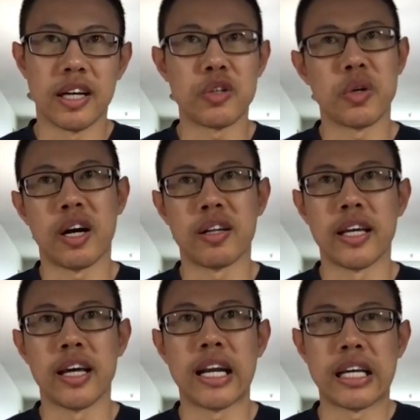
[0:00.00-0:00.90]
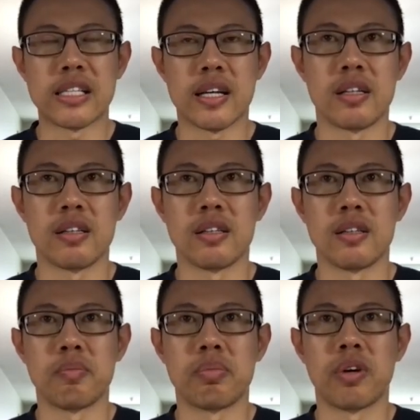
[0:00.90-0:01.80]
took on the
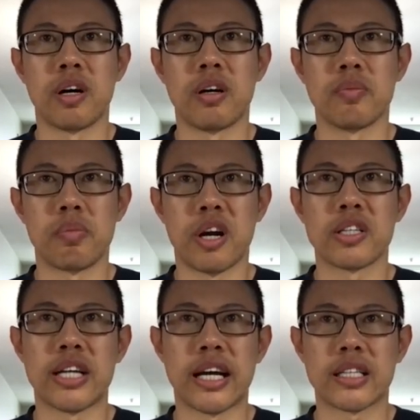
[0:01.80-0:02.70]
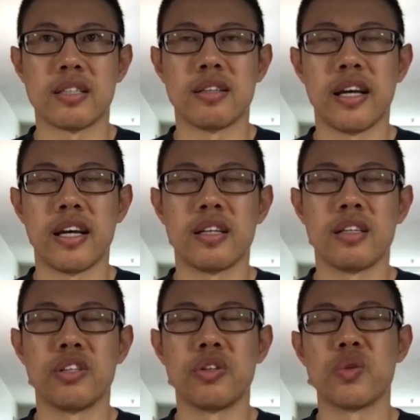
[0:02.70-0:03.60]
Alexander project and
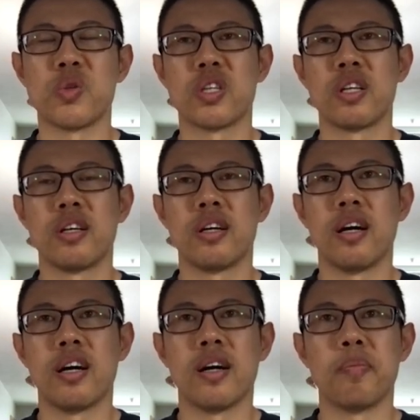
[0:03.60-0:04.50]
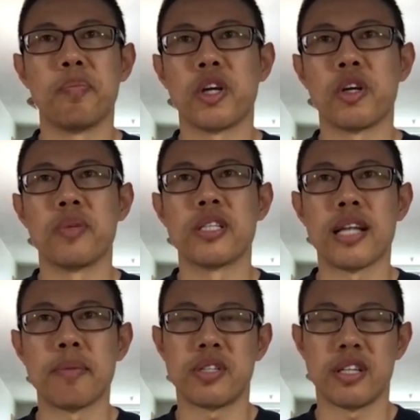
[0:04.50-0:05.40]
use human
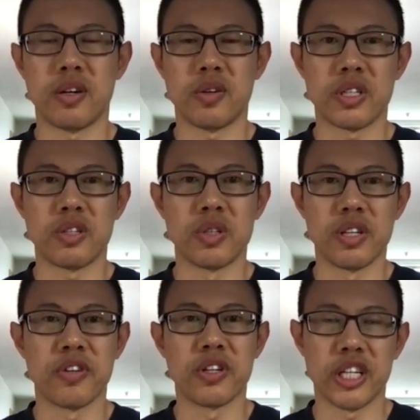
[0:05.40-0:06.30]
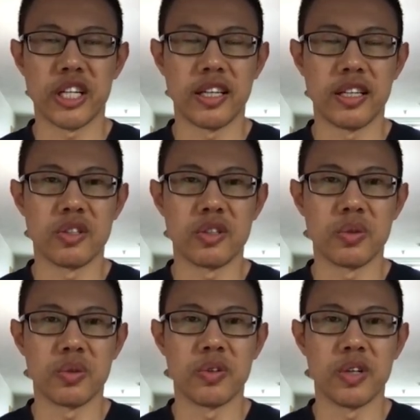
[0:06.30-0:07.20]
stem cells to differentiate
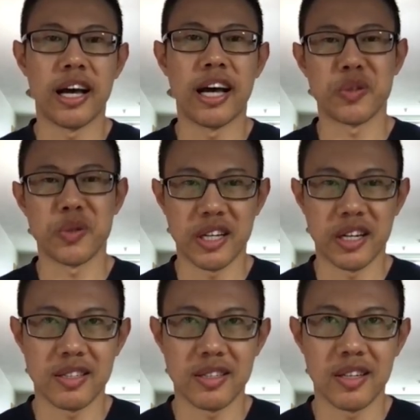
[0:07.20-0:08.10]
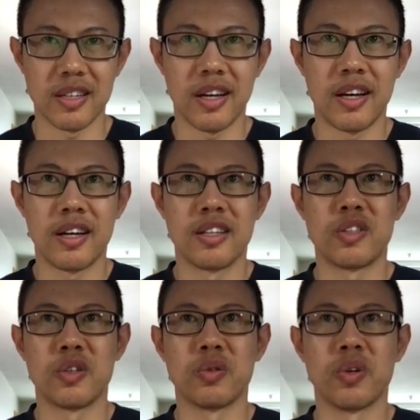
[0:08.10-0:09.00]
into astrocytes
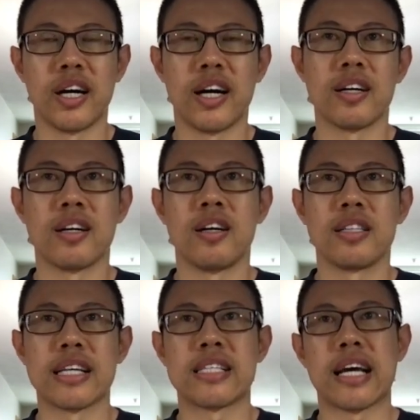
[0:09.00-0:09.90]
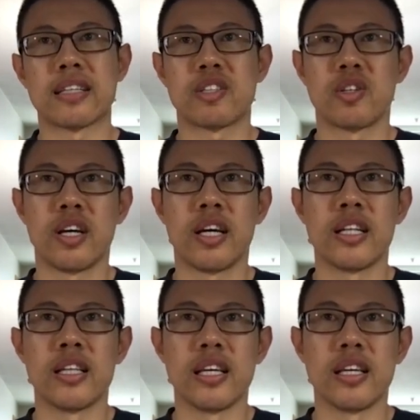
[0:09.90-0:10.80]
to dissect
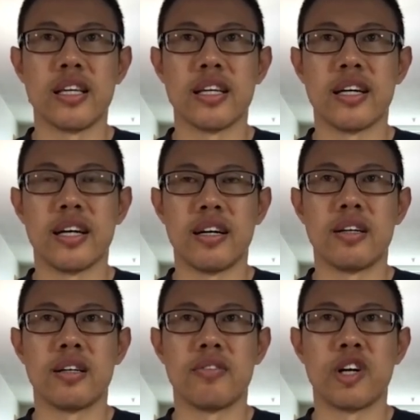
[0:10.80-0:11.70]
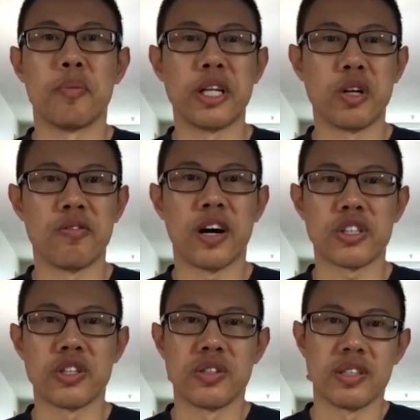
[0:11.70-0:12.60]
the fundamental
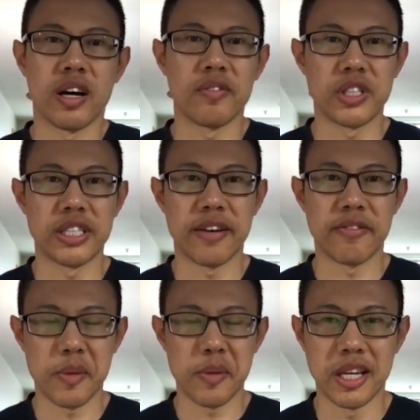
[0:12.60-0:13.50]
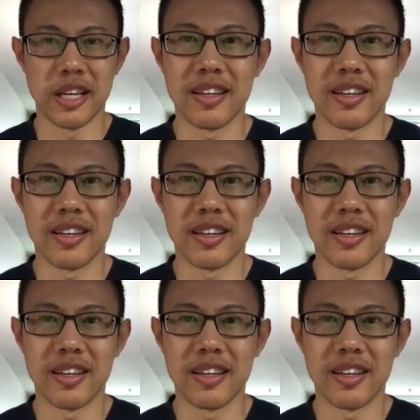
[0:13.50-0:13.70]
function of GFAP.